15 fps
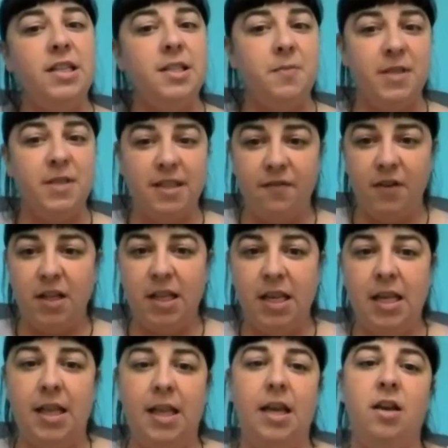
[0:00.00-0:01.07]

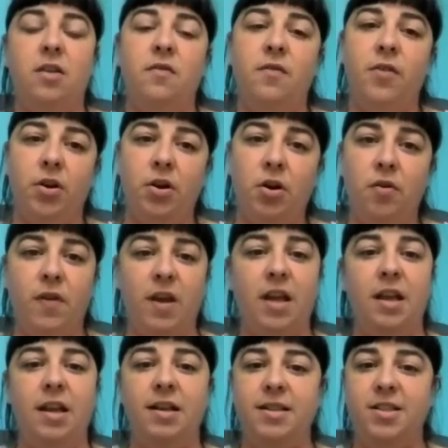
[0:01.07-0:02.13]
specifically like for
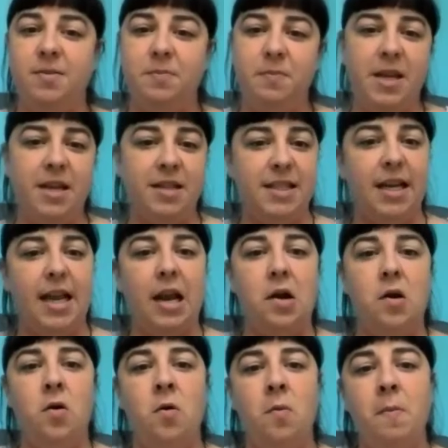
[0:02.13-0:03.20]
COVID, being stuck at
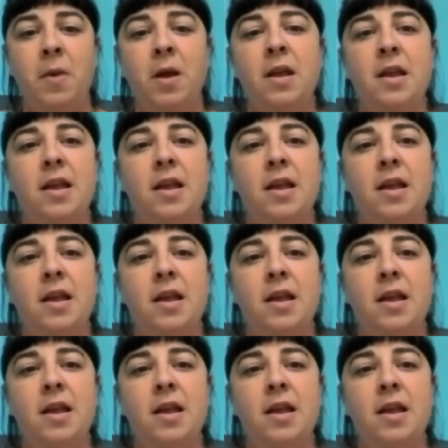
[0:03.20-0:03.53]
home,